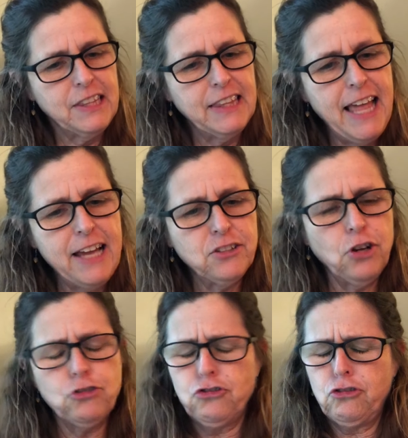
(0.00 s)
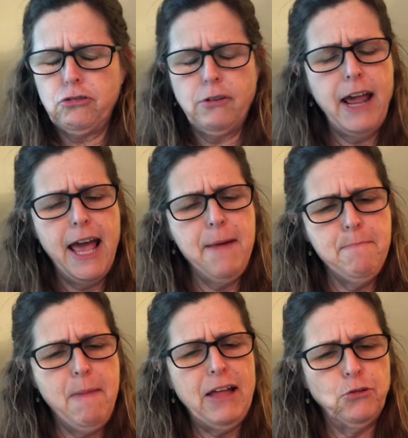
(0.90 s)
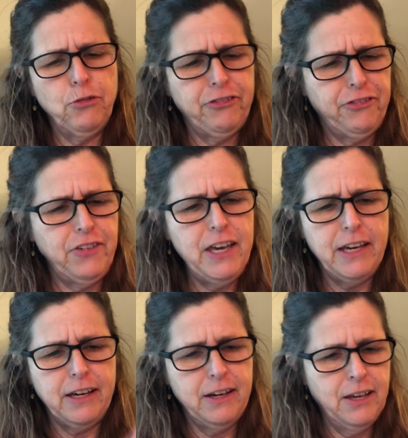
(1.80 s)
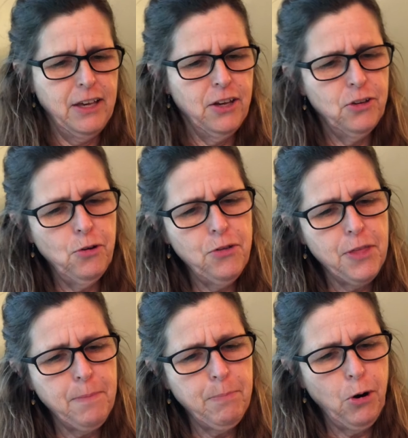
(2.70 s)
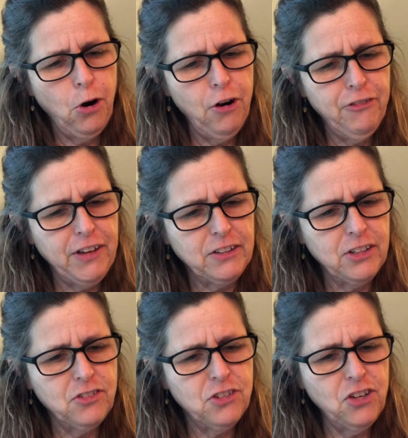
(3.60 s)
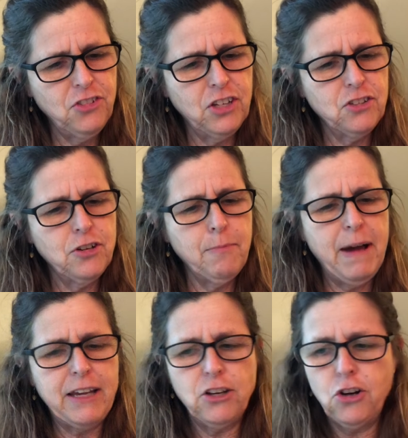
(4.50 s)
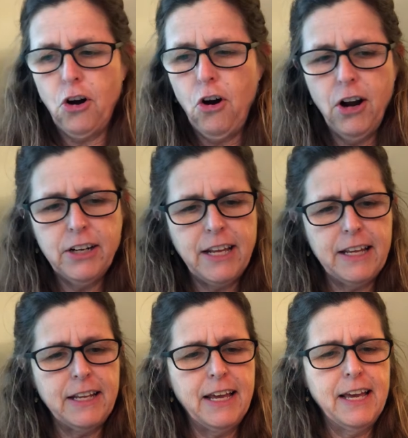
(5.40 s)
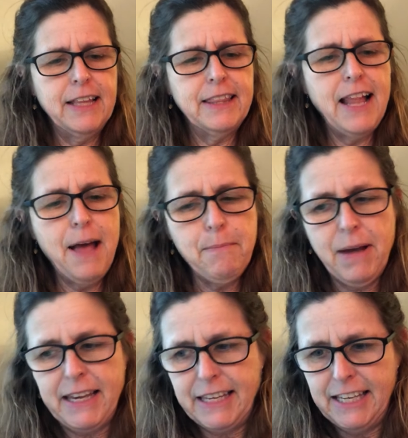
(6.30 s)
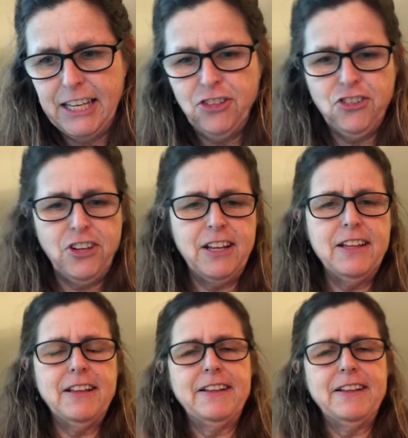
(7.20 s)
legs are très magnifique. You're the perfect addition to my garden, not my kitchen.